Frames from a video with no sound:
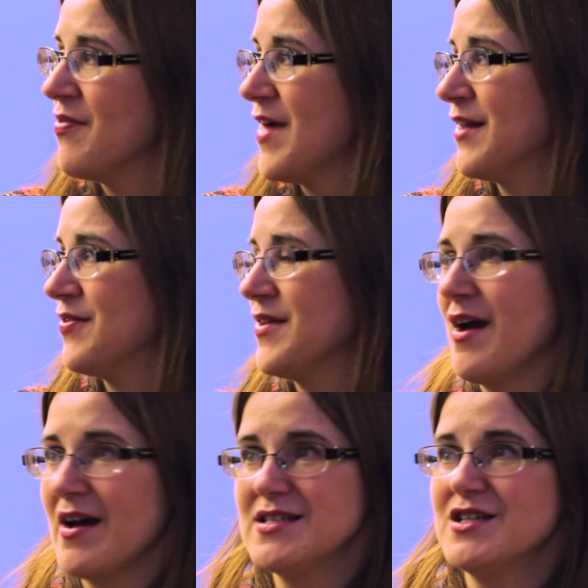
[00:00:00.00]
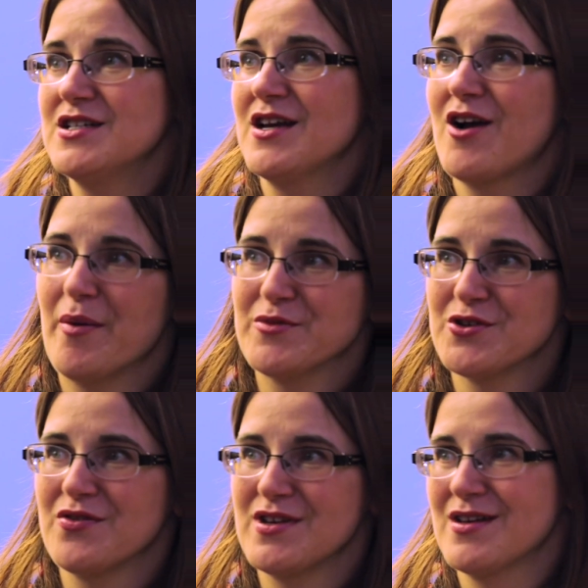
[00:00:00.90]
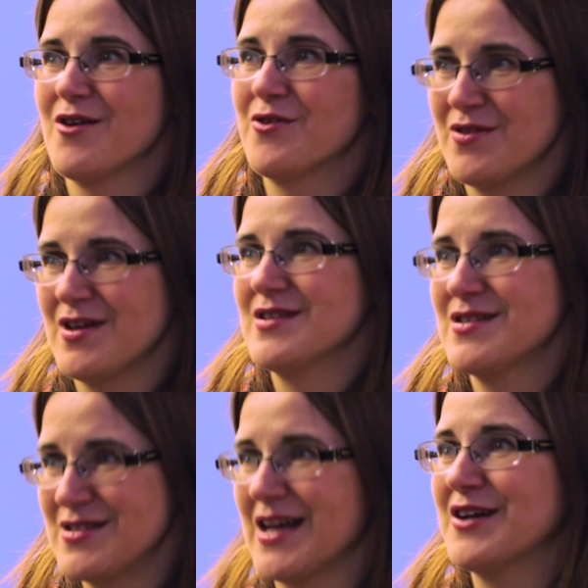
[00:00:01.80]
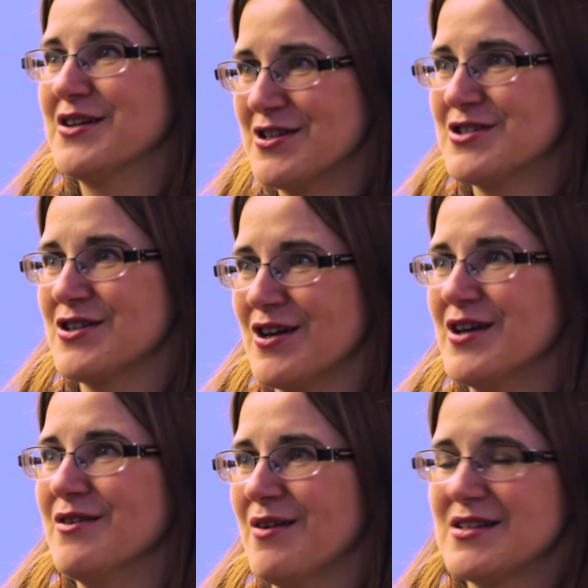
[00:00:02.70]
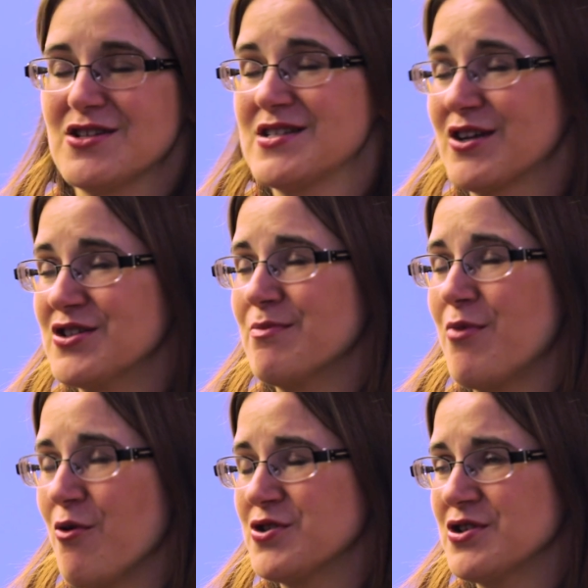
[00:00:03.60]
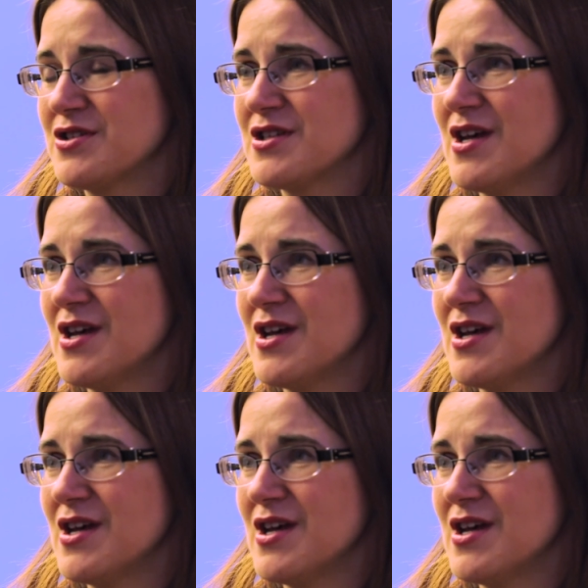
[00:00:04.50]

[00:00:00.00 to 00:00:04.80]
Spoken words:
Then the ICT comes on the second as a second importance.